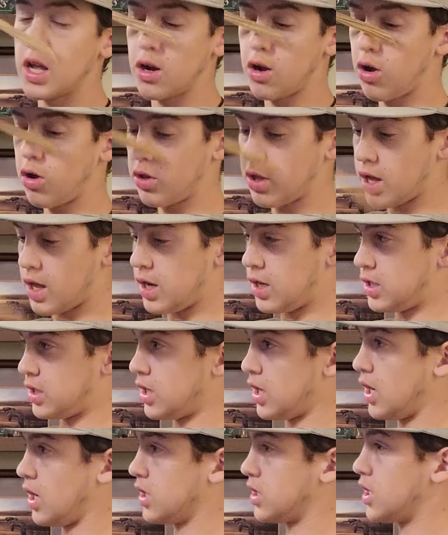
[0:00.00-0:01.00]
not all that he
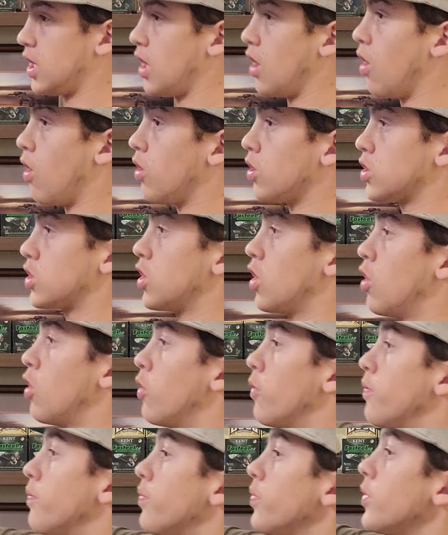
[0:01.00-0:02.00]
sent us. They
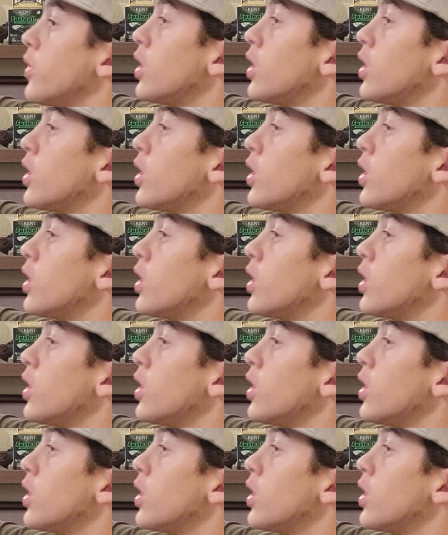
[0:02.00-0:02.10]
also